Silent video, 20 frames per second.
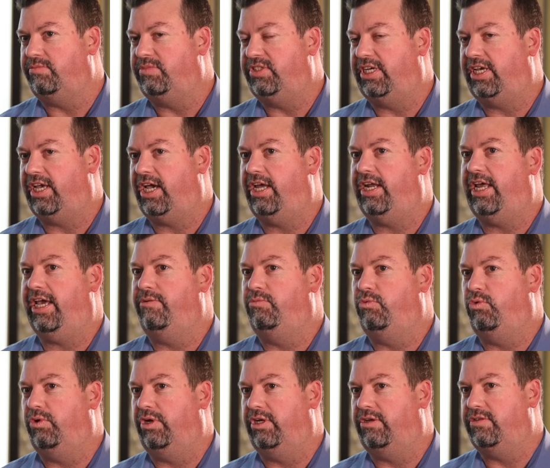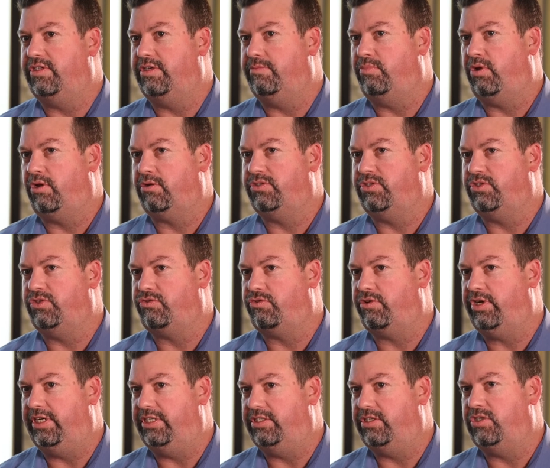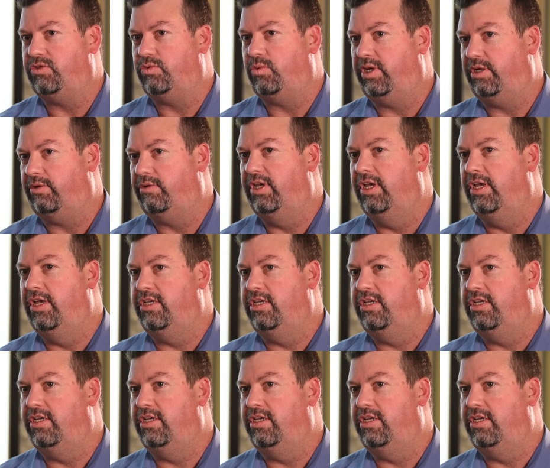you can't add water because it blocks the screens as well.